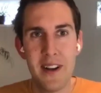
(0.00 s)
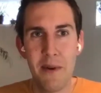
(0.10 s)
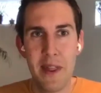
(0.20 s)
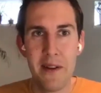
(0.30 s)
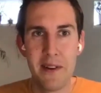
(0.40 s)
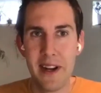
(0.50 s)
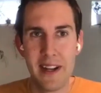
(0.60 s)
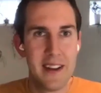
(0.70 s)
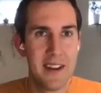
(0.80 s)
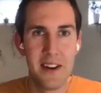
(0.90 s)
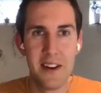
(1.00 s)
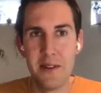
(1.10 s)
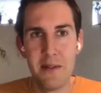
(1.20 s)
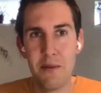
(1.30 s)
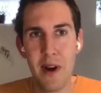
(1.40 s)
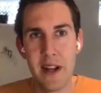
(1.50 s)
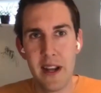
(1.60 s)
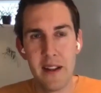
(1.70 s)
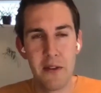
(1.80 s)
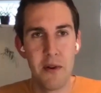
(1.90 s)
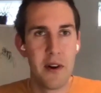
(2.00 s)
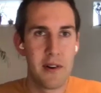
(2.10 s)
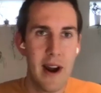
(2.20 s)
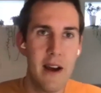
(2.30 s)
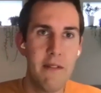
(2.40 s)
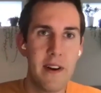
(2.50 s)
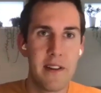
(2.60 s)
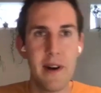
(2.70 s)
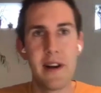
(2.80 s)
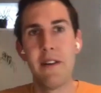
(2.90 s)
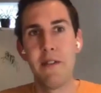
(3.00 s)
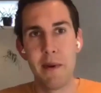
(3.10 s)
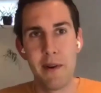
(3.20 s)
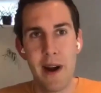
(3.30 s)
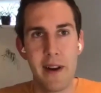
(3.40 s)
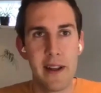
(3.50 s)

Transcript: without like you know running it through your graph and extracting it from a graph.